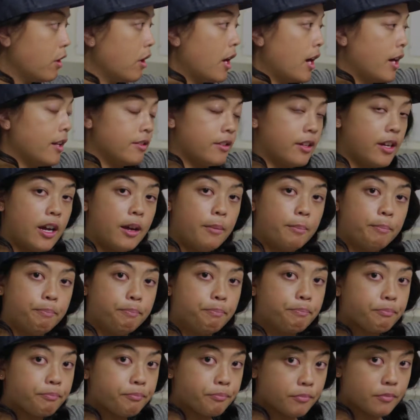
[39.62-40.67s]
Hottop.
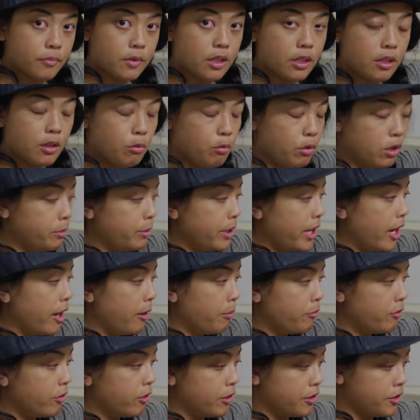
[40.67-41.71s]
What'll be
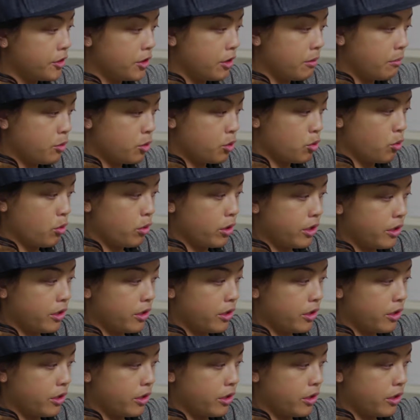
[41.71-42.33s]
helpful is some sort